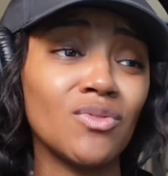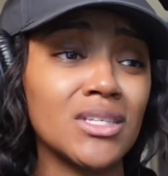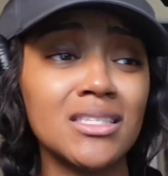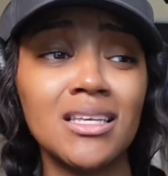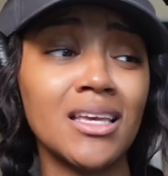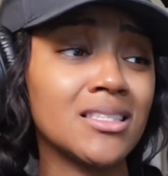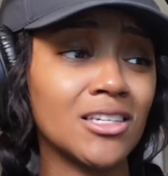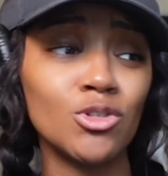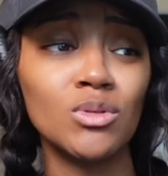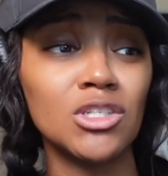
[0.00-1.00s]
this is a
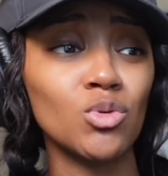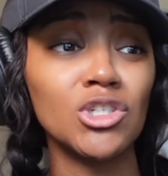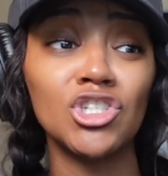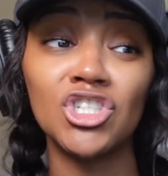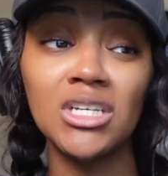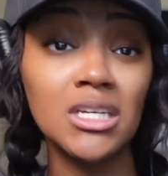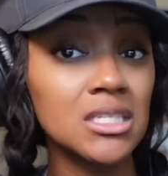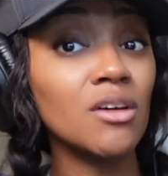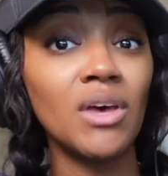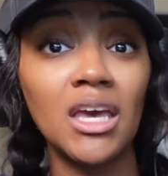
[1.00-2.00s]
consensual situation. She is
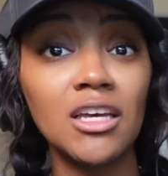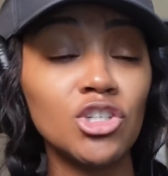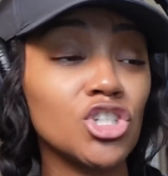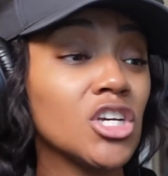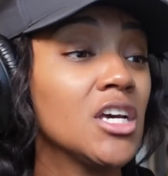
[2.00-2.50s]
of age.